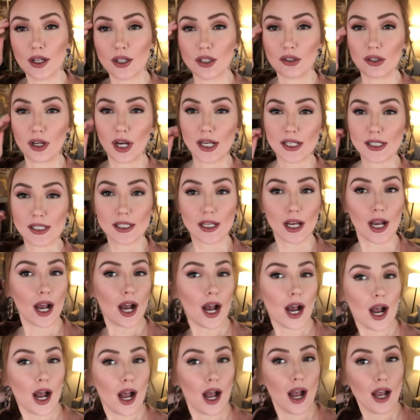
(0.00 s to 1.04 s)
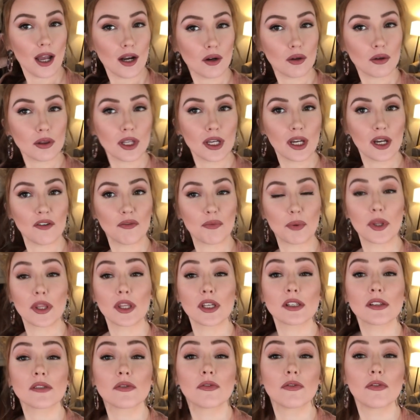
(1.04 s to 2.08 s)
you guys, I don't think I've been
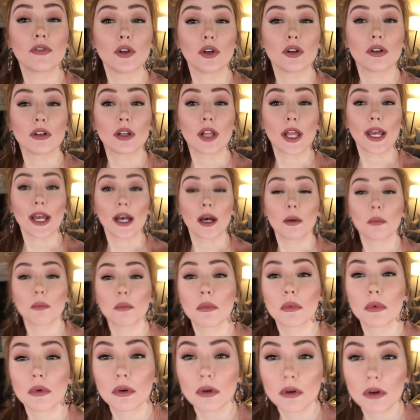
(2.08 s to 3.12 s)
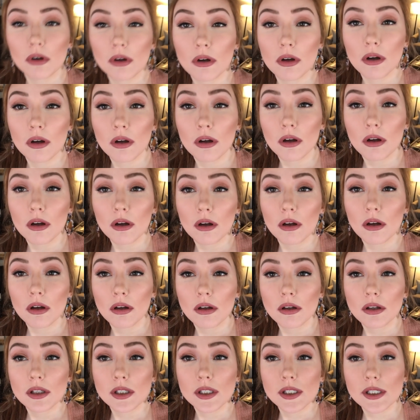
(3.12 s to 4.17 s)
this full glam
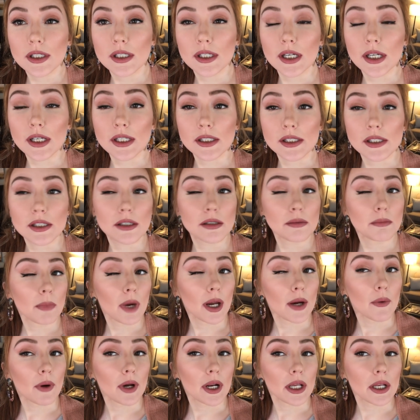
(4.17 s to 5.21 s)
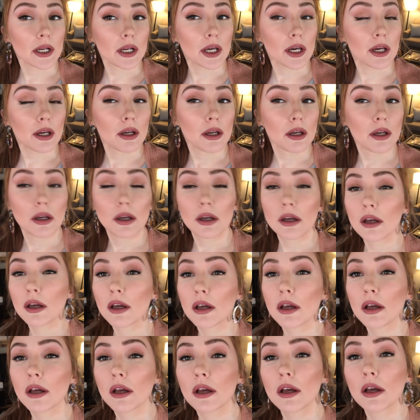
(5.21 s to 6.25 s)
since my wedding day.
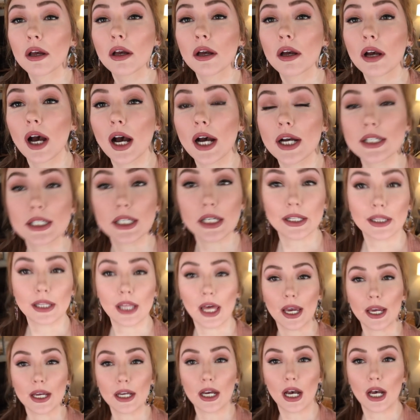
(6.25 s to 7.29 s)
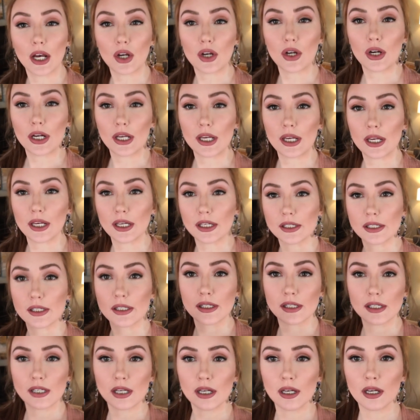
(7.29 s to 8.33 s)
I did like cut
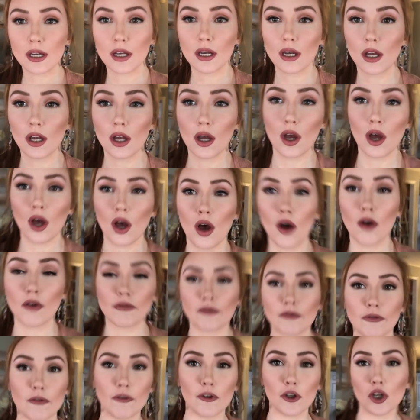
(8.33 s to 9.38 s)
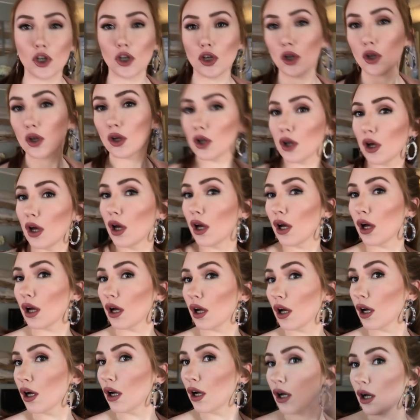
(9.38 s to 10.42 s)
crease, full
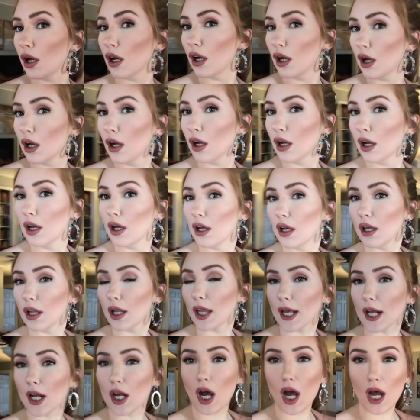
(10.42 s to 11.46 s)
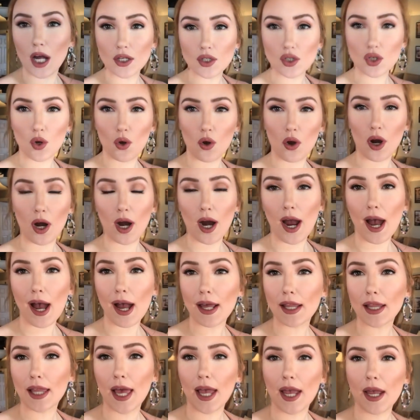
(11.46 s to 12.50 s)
like contour,
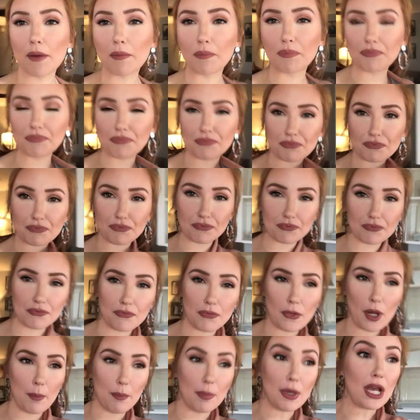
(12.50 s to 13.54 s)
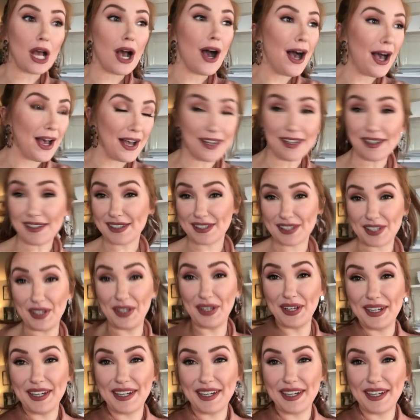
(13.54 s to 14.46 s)
highlight, because